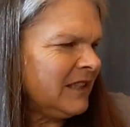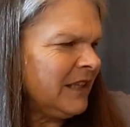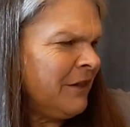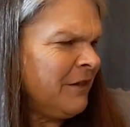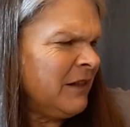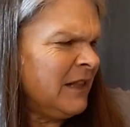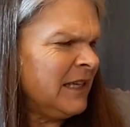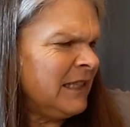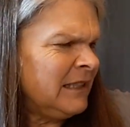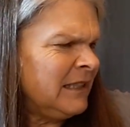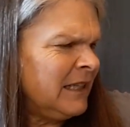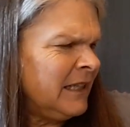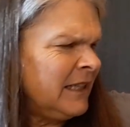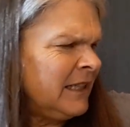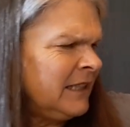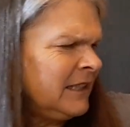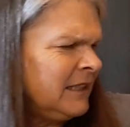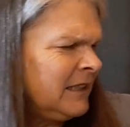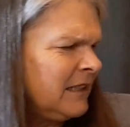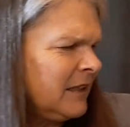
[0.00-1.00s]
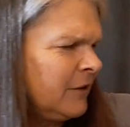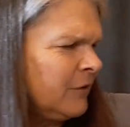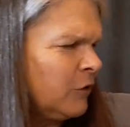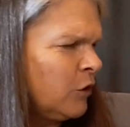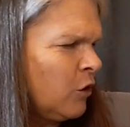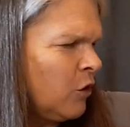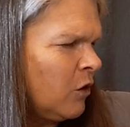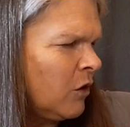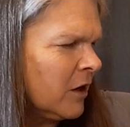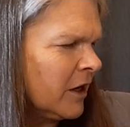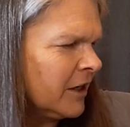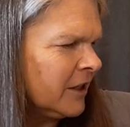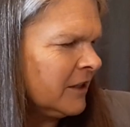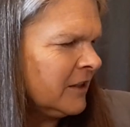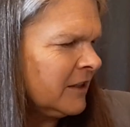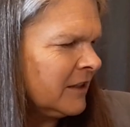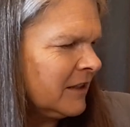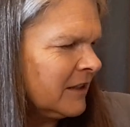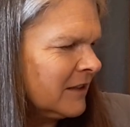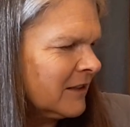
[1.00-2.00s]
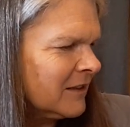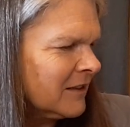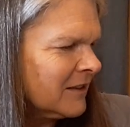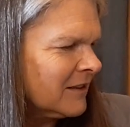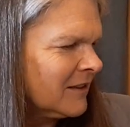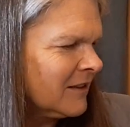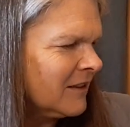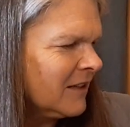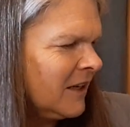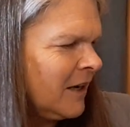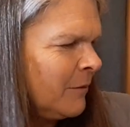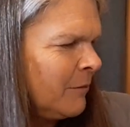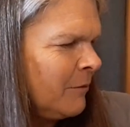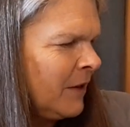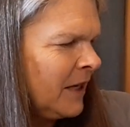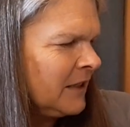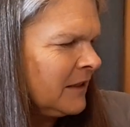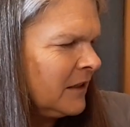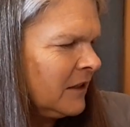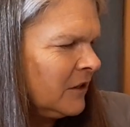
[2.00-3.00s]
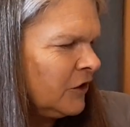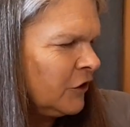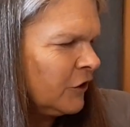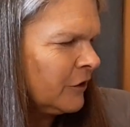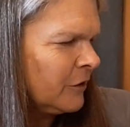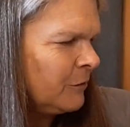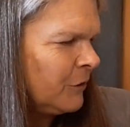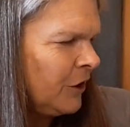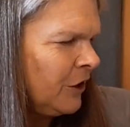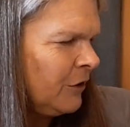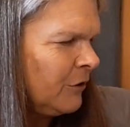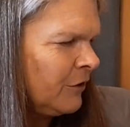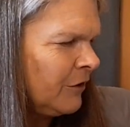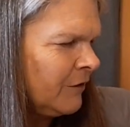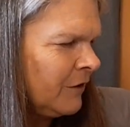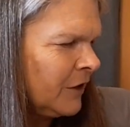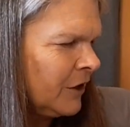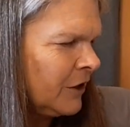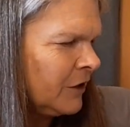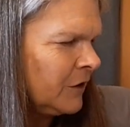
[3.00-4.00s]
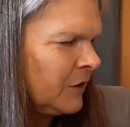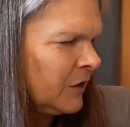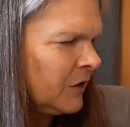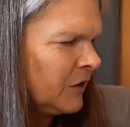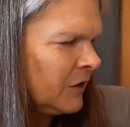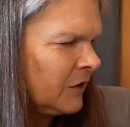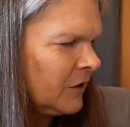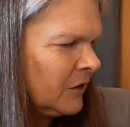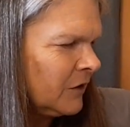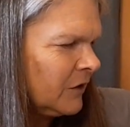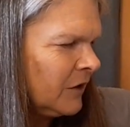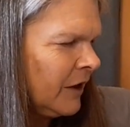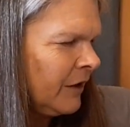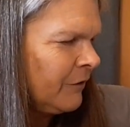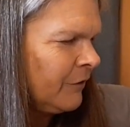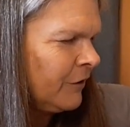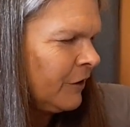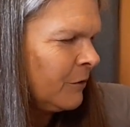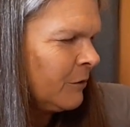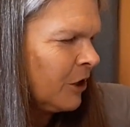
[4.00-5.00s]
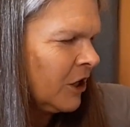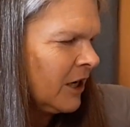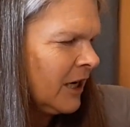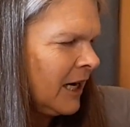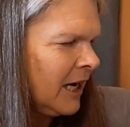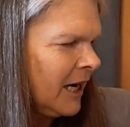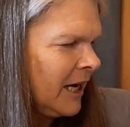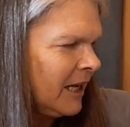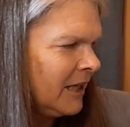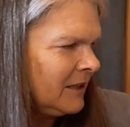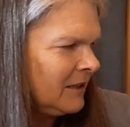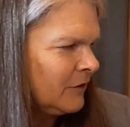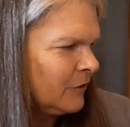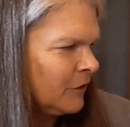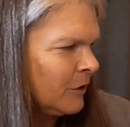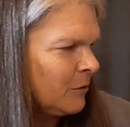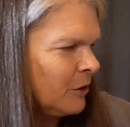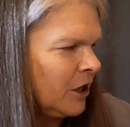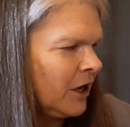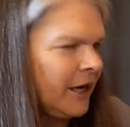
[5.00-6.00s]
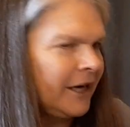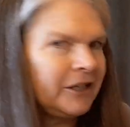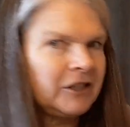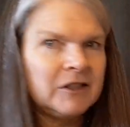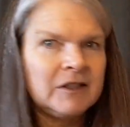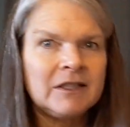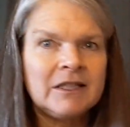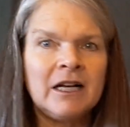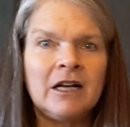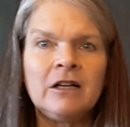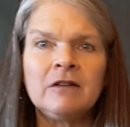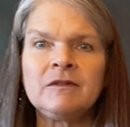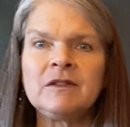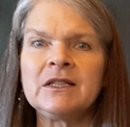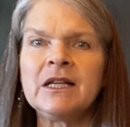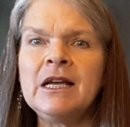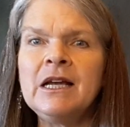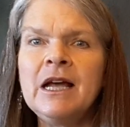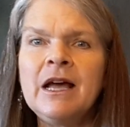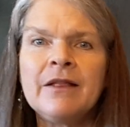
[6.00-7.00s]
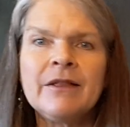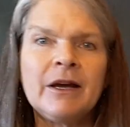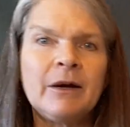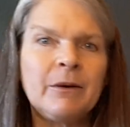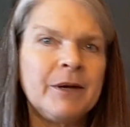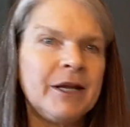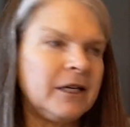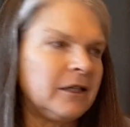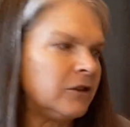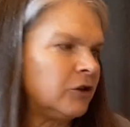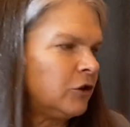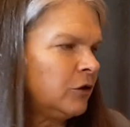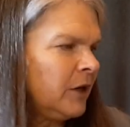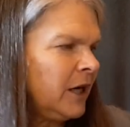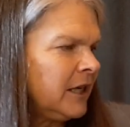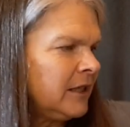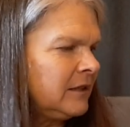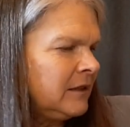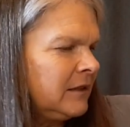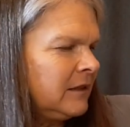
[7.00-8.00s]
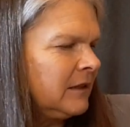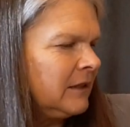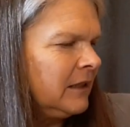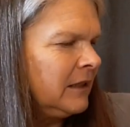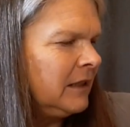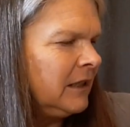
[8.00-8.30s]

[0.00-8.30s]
this is, of course, a message from the universe and from our guides, from our higher selves, that we can trust